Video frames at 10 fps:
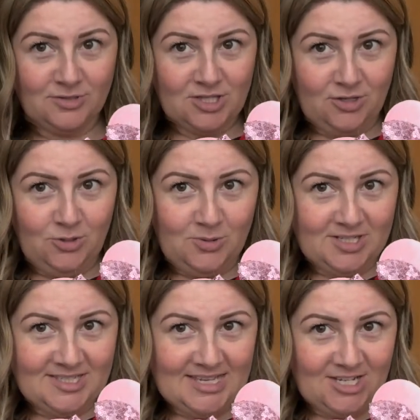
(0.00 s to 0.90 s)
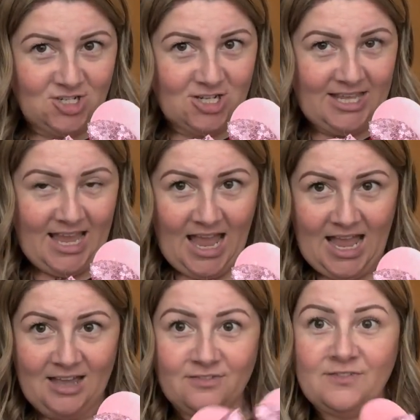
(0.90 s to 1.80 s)
So you could essentially
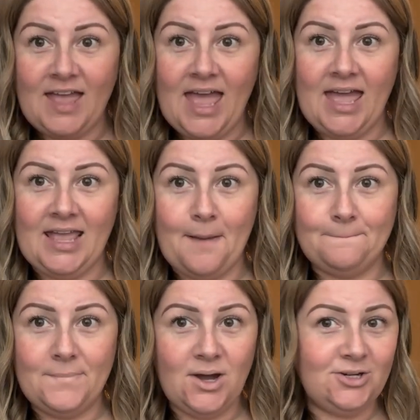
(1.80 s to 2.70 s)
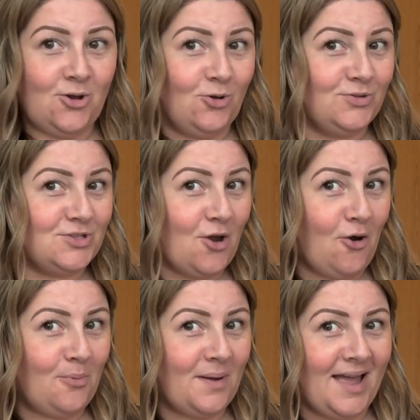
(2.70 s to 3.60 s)
have a bun on
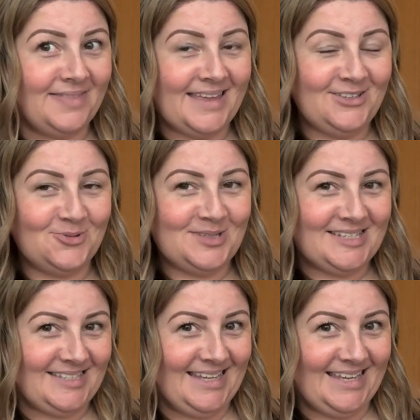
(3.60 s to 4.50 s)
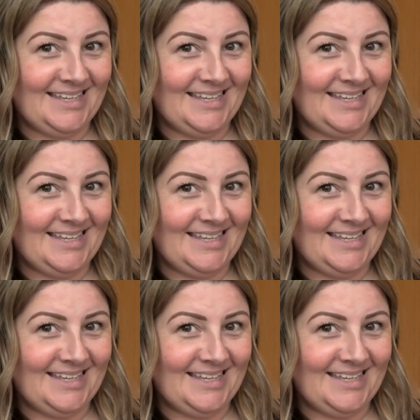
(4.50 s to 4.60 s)
top and then your Disney